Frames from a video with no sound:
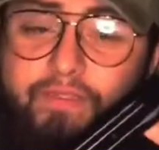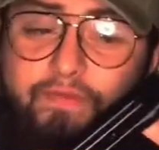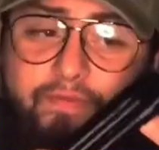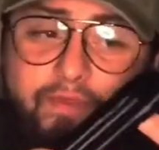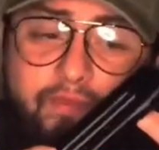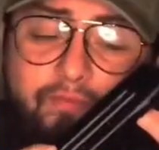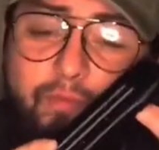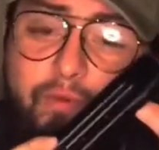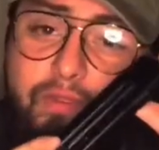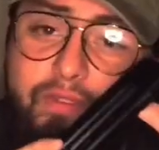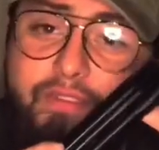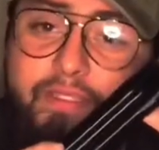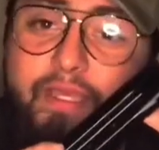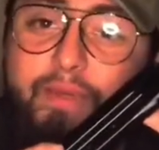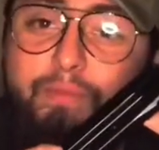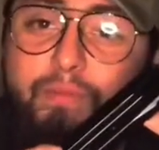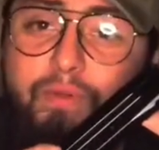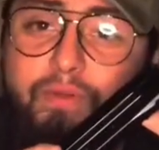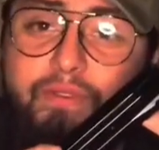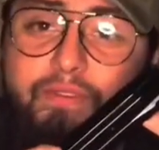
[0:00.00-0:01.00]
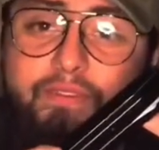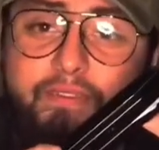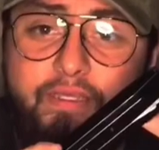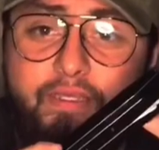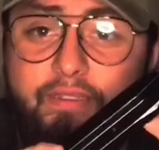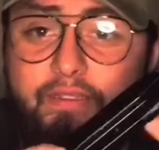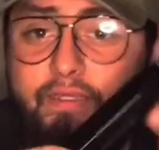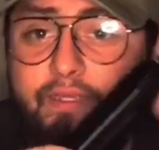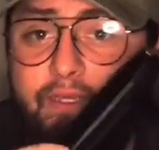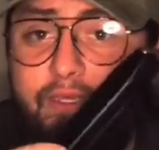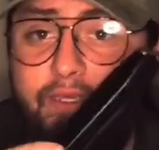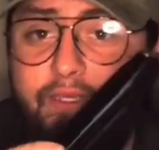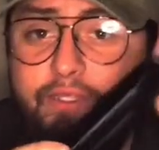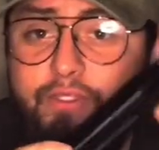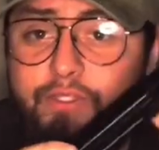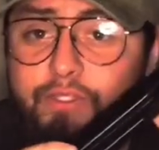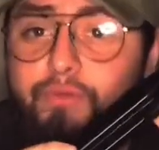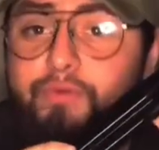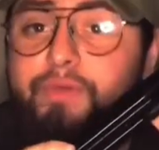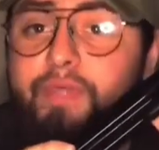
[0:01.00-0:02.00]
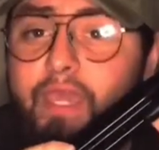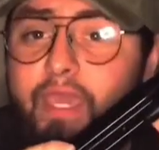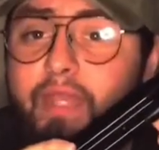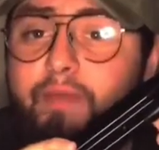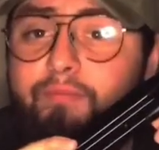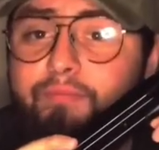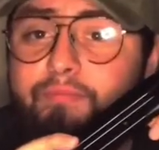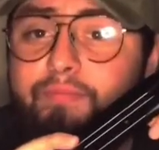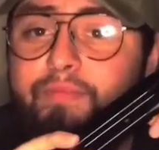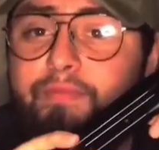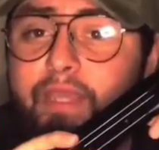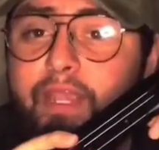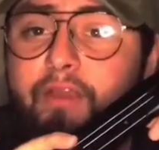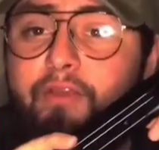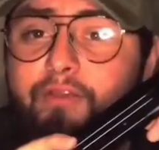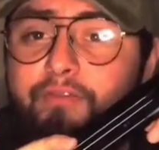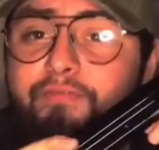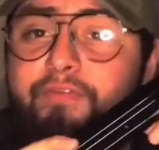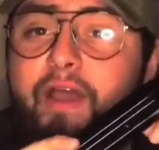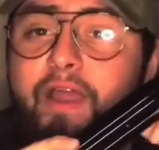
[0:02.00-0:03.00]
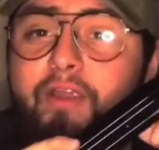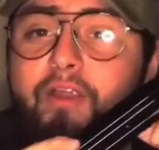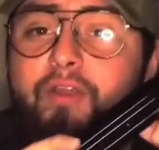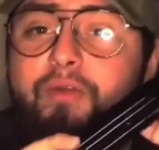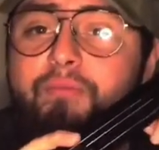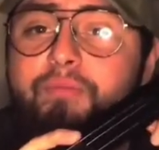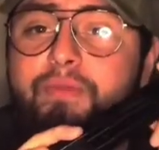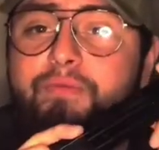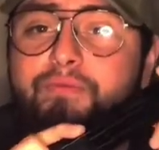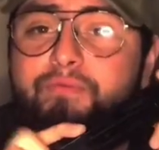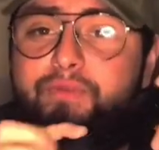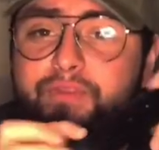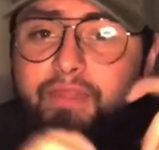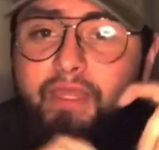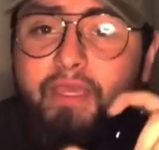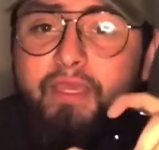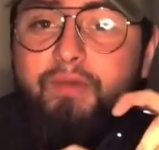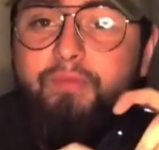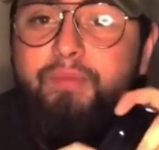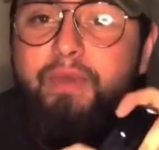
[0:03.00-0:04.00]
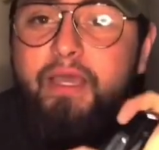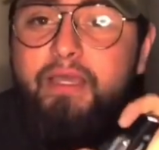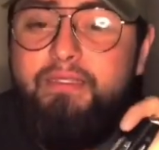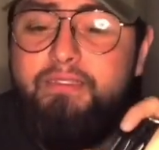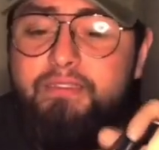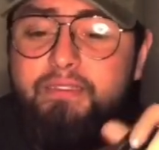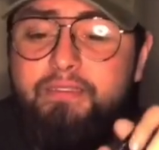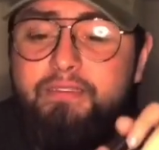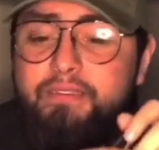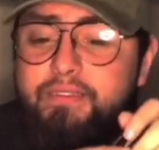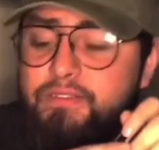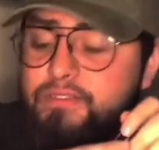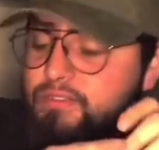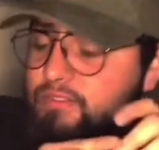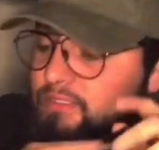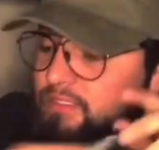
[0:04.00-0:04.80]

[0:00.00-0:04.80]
If you have more than 10 bullets, then you can't carry a firearm with that capacity essentially.